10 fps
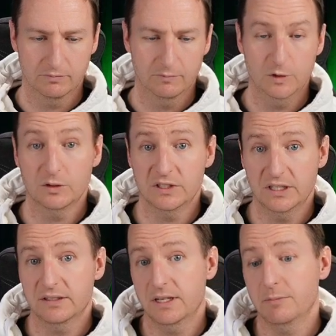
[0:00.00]
you can see
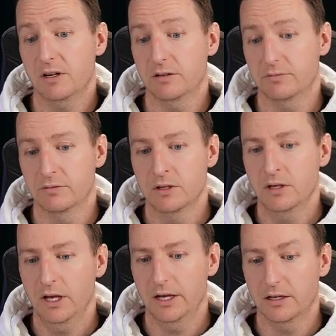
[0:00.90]
the same kind of
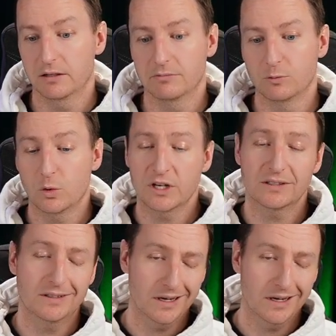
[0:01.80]
warnings